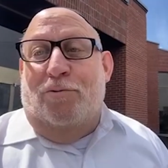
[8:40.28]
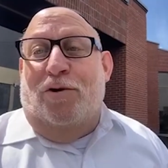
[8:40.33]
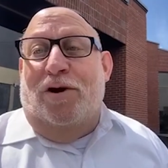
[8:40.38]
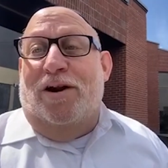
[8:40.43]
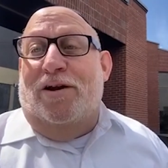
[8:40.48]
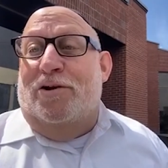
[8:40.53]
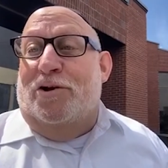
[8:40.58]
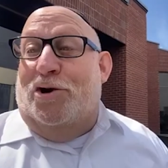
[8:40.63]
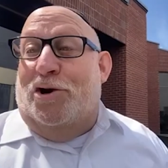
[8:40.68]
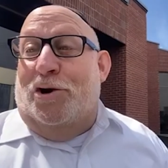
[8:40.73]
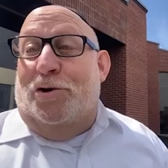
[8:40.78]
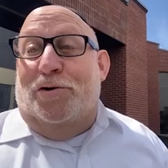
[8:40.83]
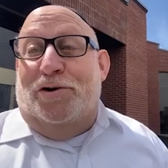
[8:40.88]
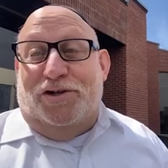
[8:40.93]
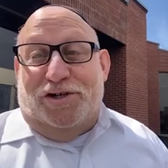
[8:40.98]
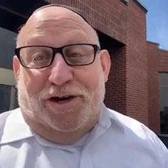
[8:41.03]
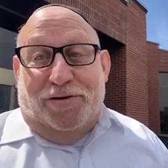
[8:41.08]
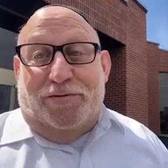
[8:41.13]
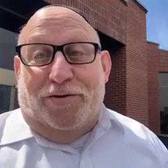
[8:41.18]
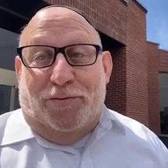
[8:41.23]
want to
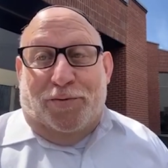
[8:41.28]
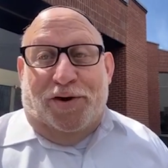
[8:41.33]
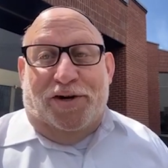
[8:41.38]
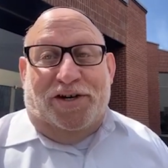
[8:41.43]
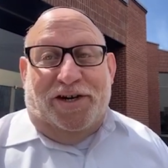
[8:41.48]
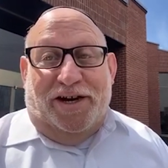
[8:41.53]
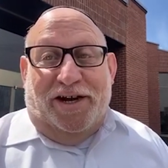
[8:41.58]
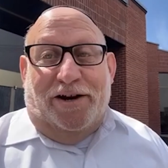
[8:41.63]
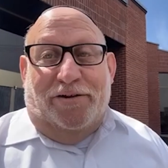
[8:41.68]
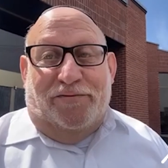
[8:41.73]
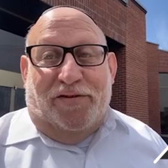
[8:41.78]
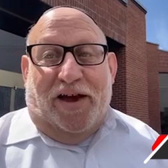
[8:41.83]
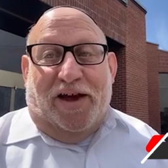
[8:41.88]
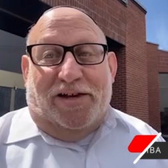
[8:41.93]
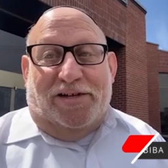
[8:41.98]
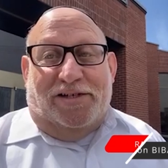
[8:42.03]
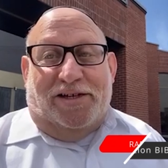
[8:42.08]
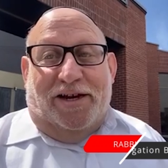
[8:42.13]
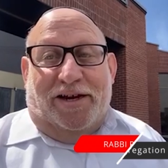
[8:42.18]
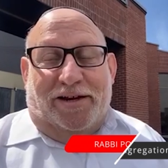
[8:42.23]
encourage everyone to get a
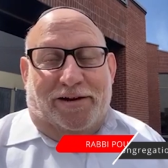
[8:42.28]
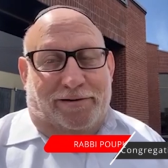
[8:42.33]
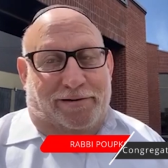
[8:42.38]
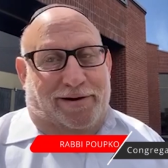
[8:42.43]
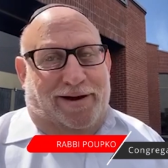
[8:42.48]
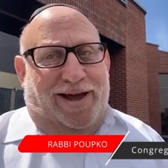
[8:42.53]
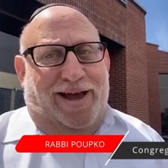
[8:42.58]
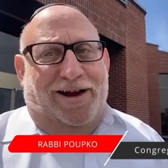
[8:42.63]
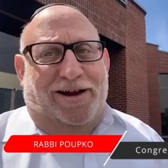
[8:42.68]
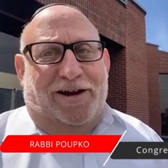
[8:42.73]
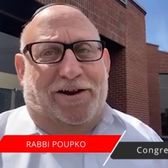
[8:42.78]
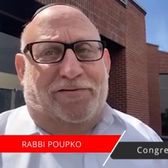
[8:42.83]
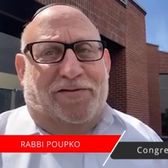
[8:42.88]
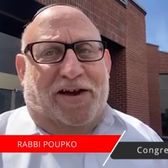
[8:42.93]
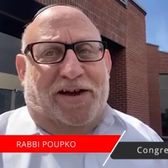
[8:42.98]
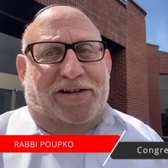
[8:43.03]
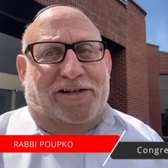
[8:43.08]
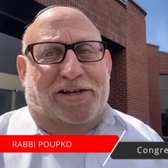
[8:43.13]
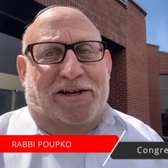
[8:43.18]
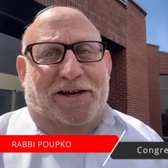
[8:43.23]
vaccine. I got a
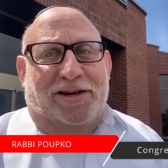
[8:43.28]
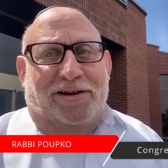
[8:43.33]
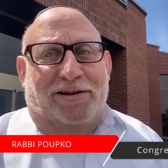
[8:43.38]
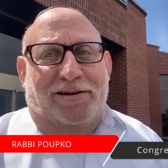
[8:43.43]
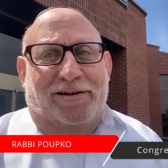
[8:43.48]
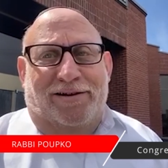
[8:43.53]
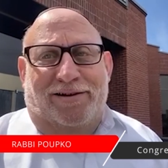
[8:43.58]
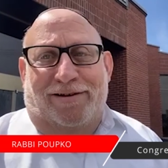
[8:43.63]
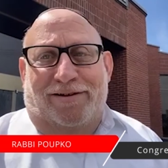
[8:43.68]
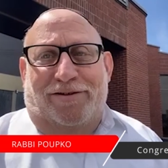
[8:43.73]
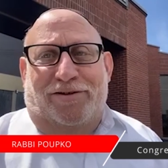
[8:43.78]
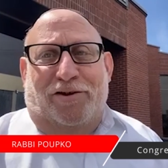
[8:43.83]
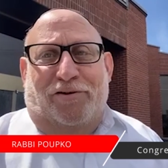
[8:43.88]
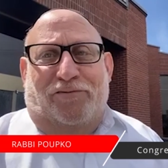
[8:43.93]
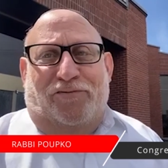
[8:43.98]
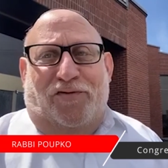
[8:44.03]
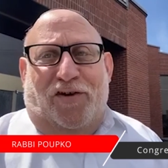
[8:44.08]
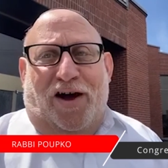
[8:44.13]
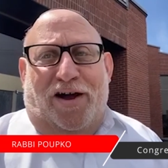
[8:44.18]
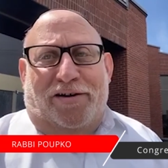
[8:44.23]
vaccine. They're
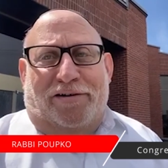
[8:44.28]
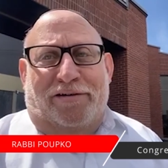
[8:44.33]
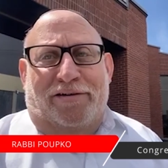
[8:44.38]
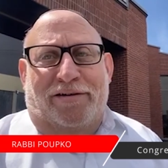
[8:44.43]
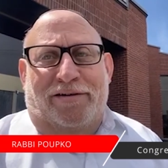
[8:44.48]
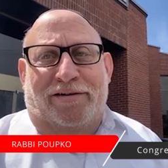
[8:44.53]
fun.